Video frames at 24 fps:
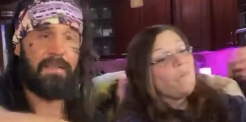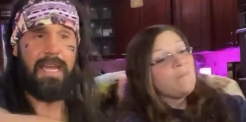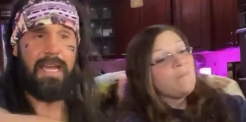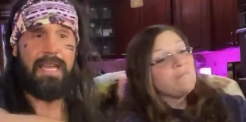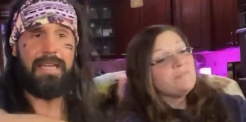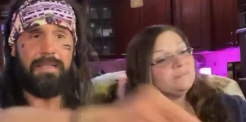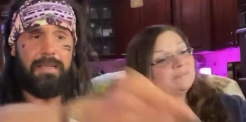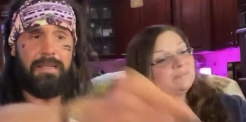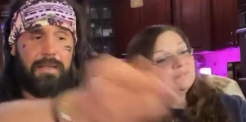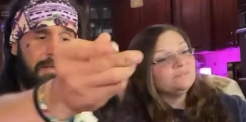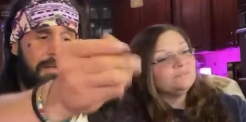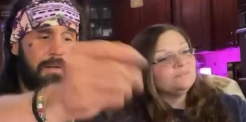
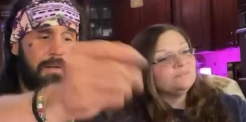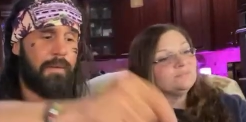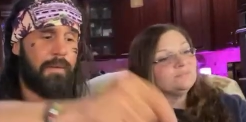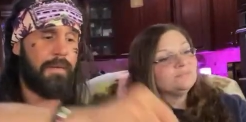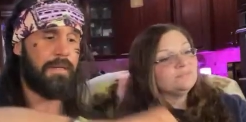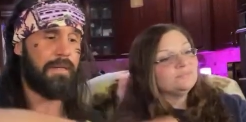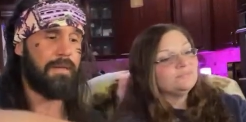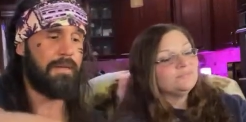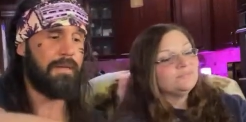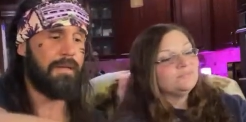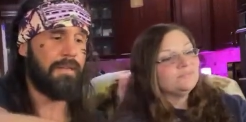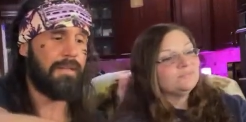Speaker 1: you, hey, you
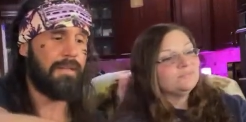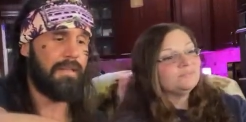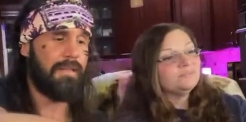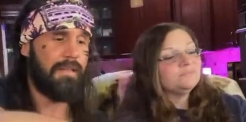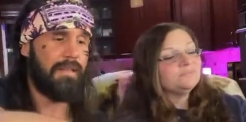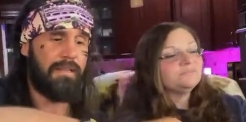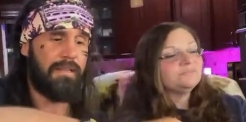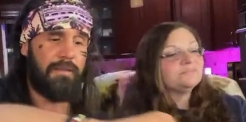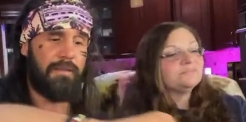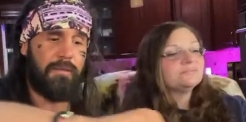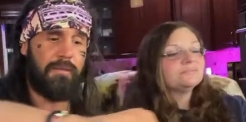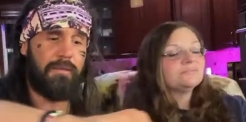know what? You're
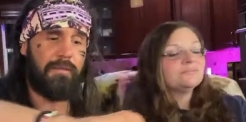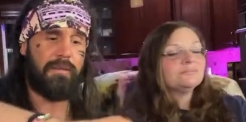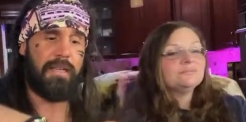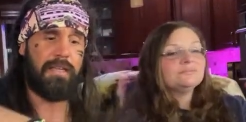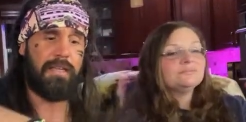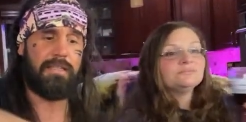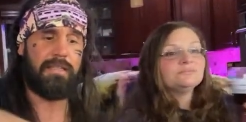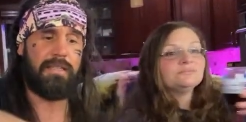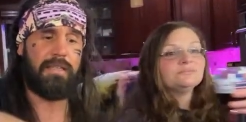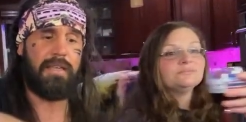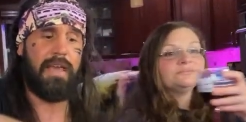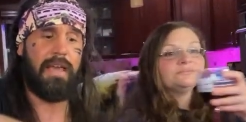lucky that
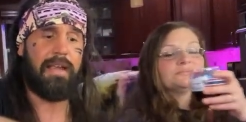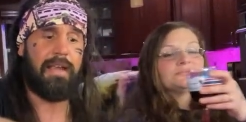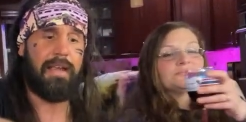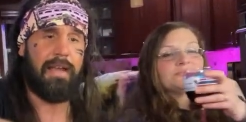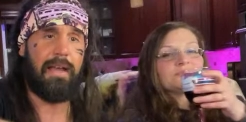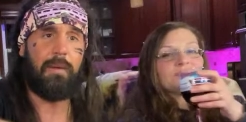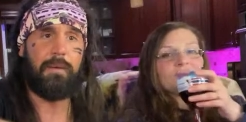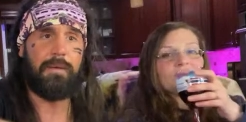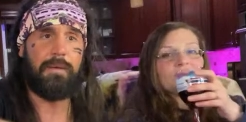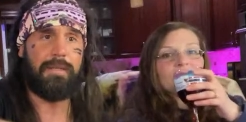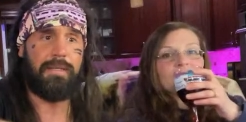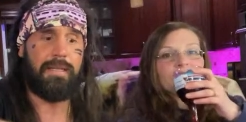you get to
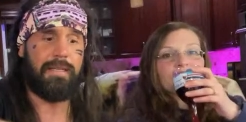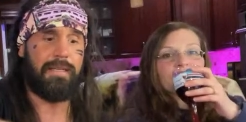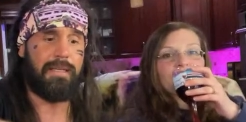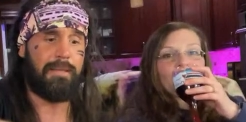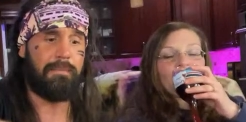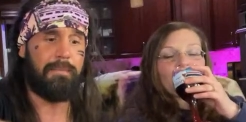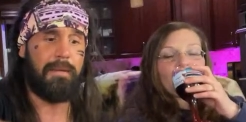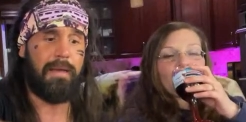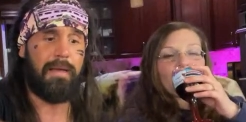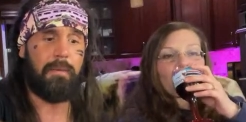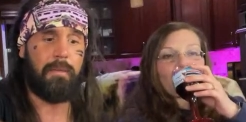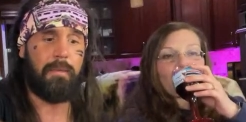hang out with
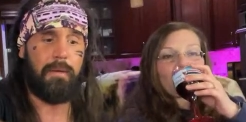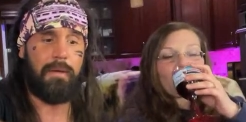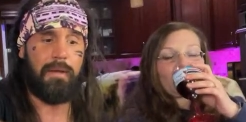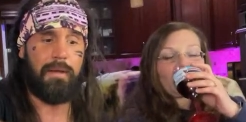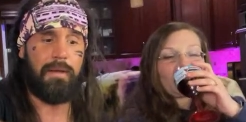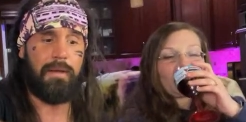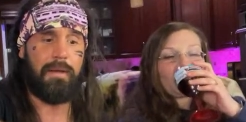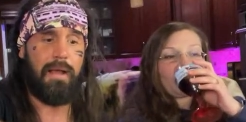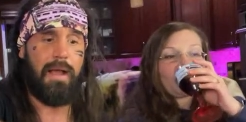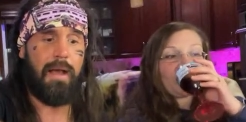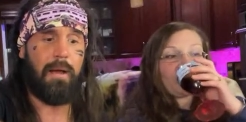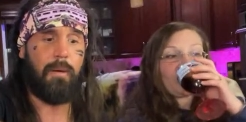Dickie. Back
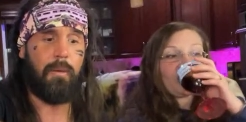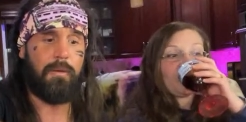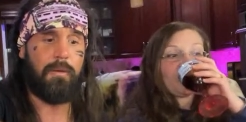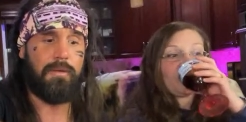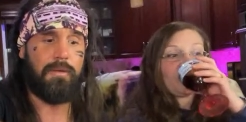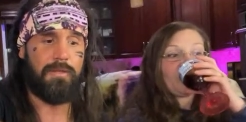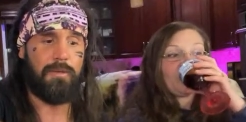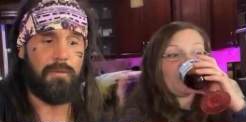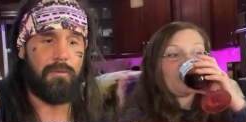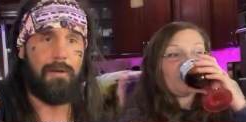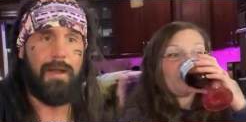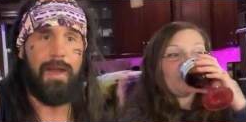when I
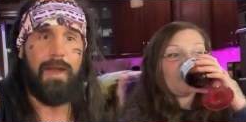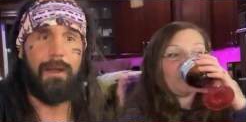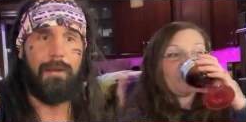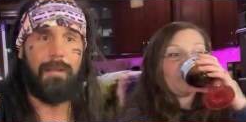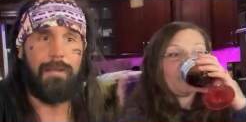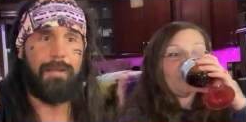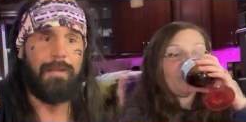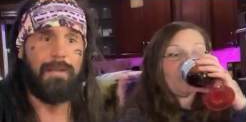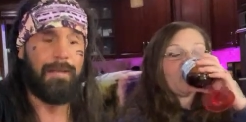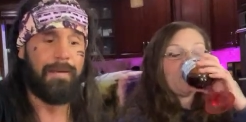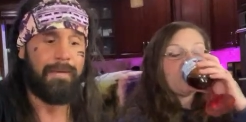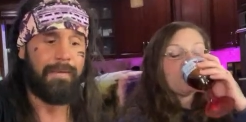was
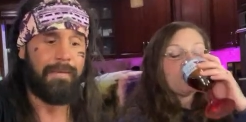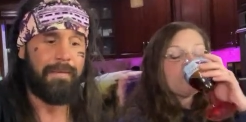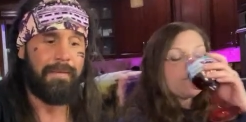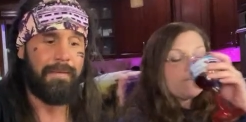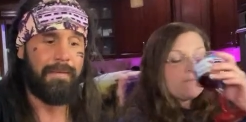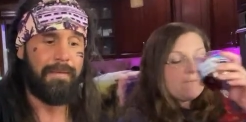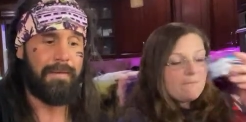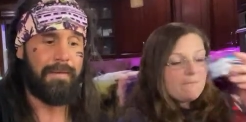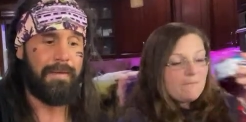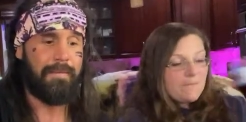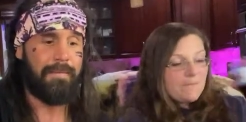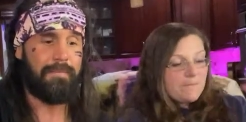around,
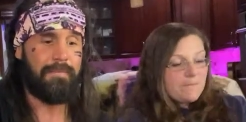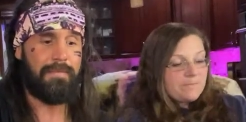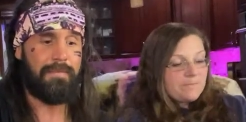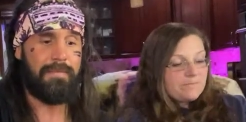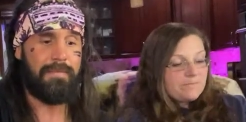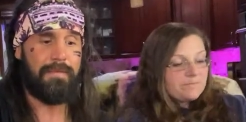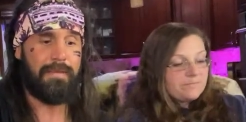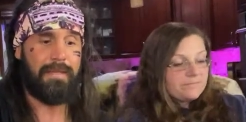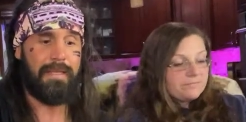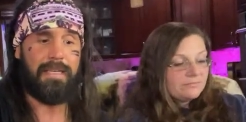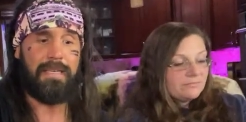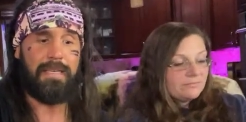
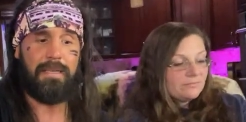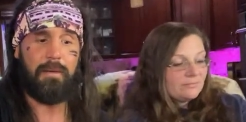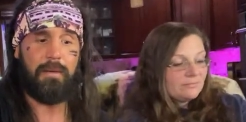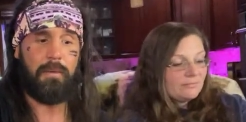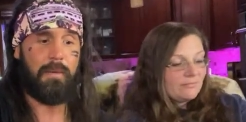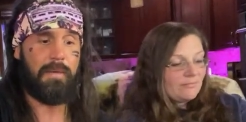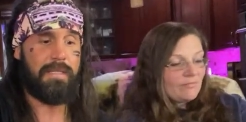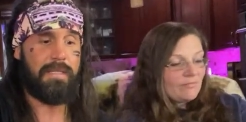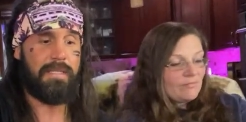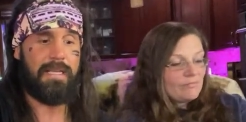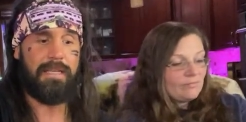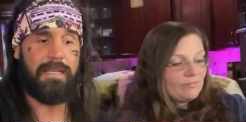
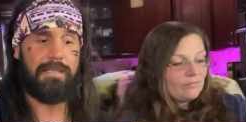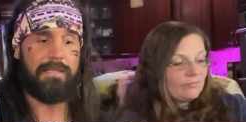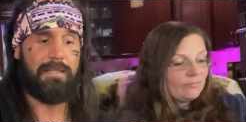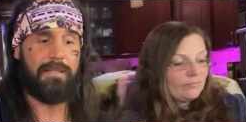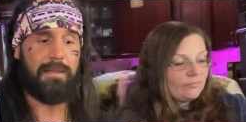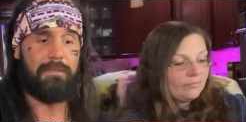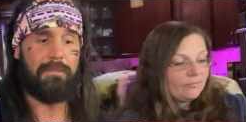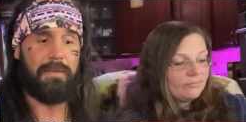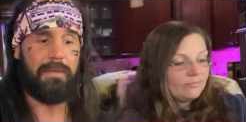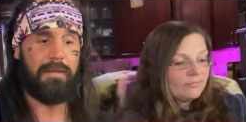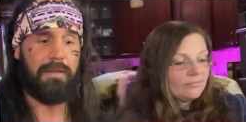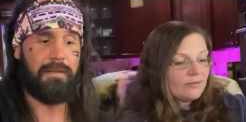Dickie always
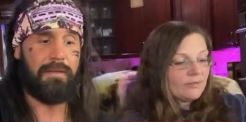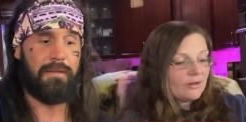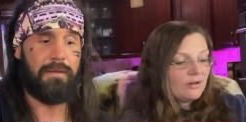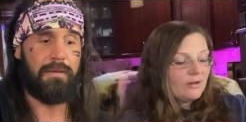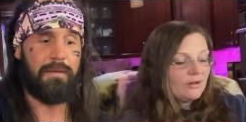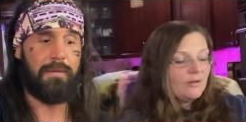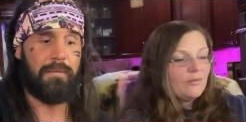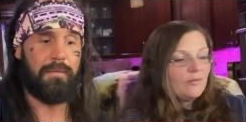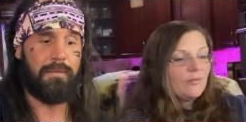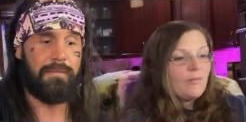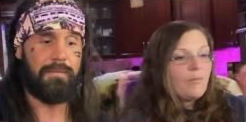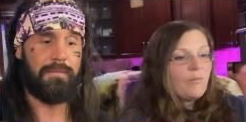had something to
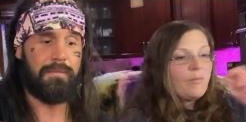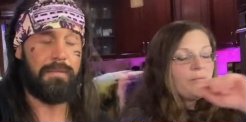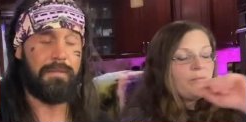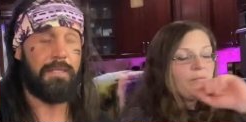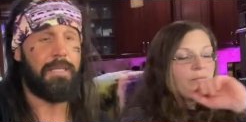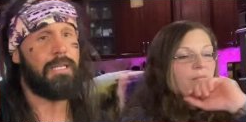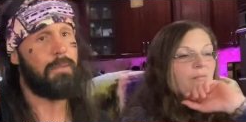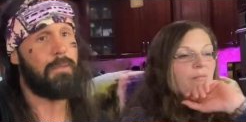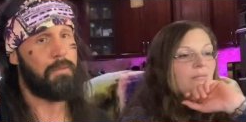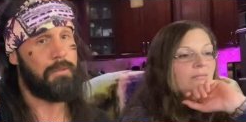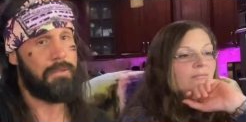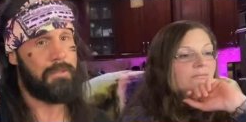do.
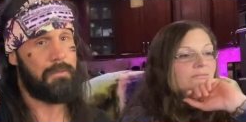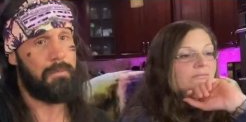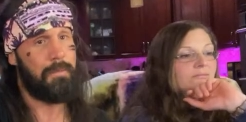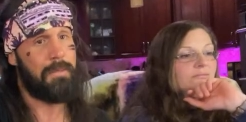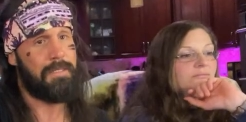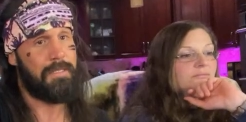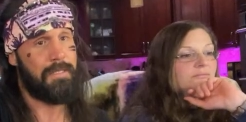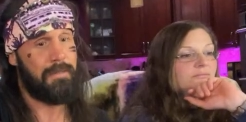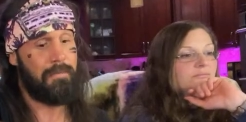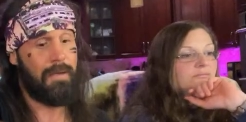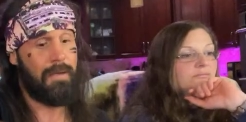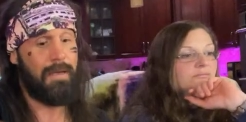Dickie was a
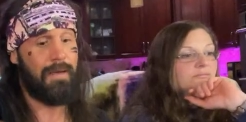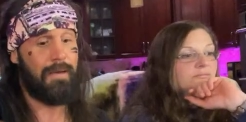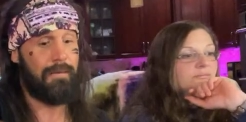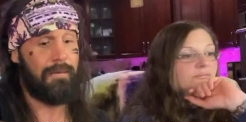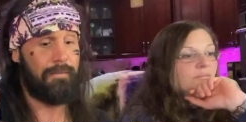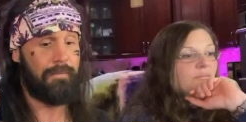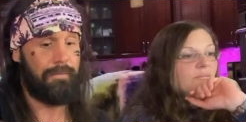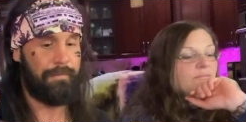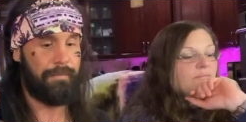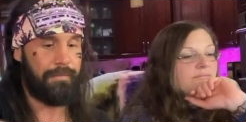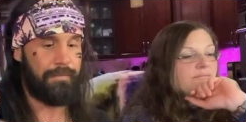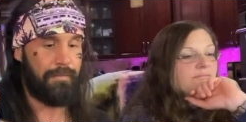busy
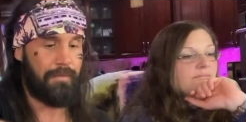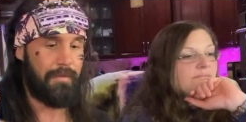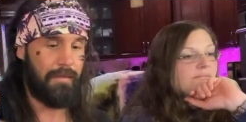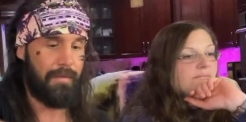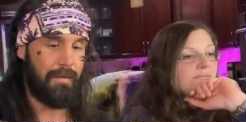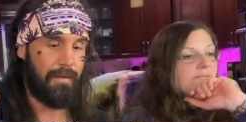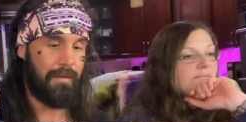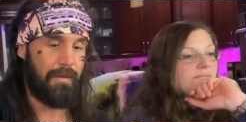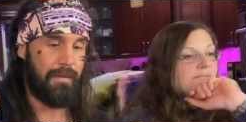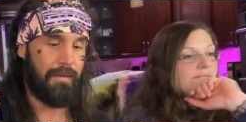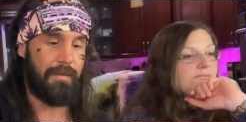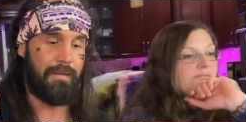
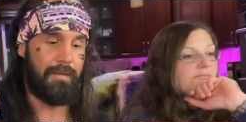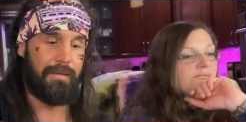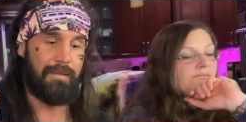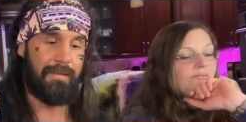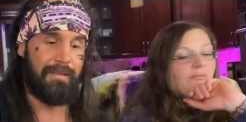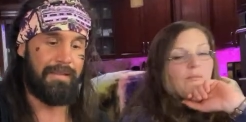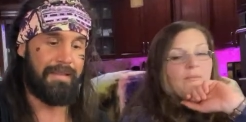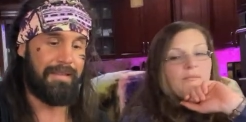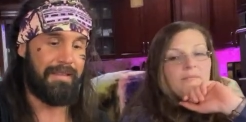man.